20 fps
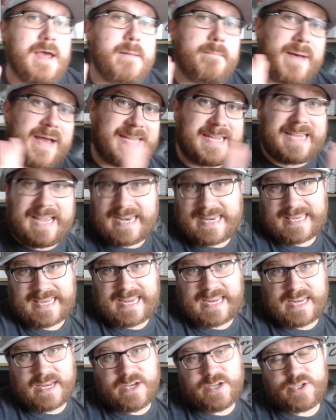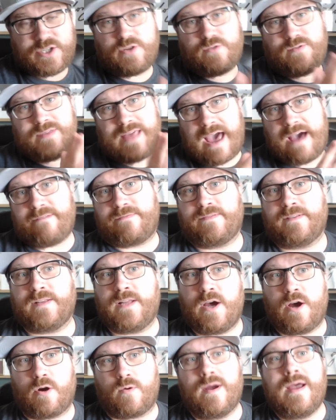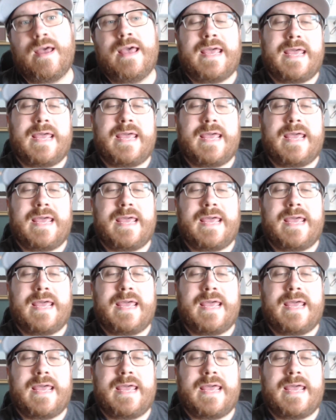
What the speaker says: by getting into that flow.